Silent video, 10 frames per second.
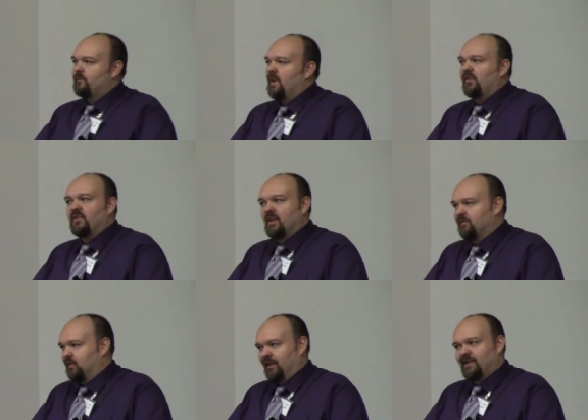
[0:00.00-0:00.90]
is
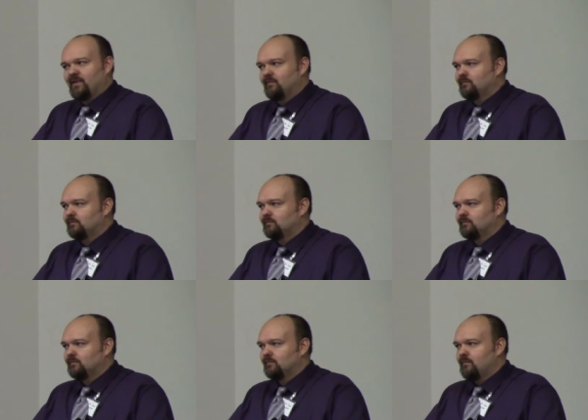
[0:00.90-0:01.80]
different
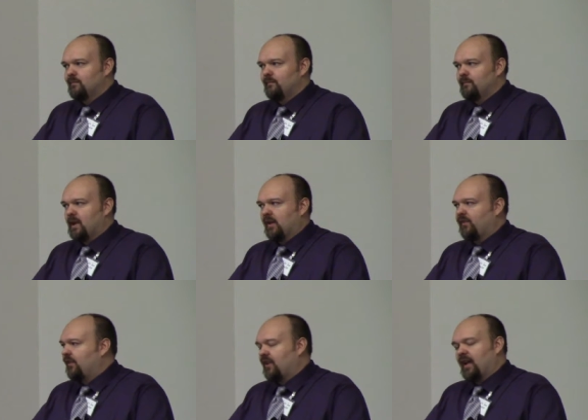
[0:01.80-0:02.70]

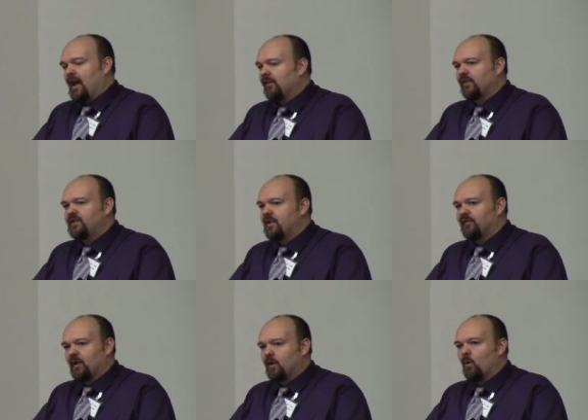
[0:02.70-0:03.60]
because this king has a
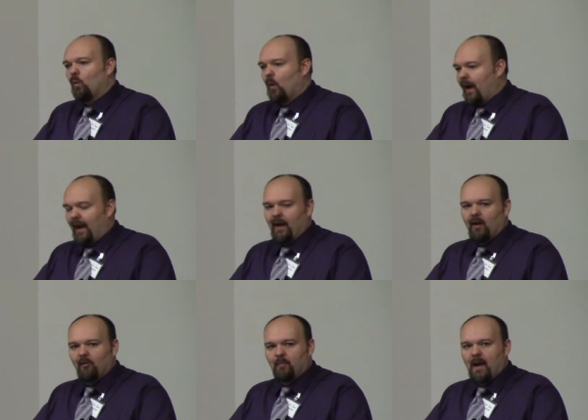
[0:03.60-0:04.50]
different
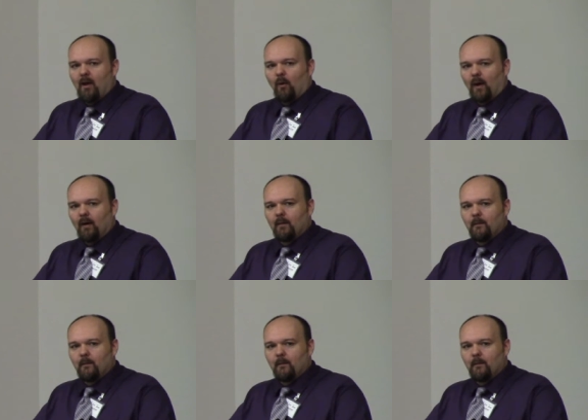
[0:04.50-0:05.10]
way of power.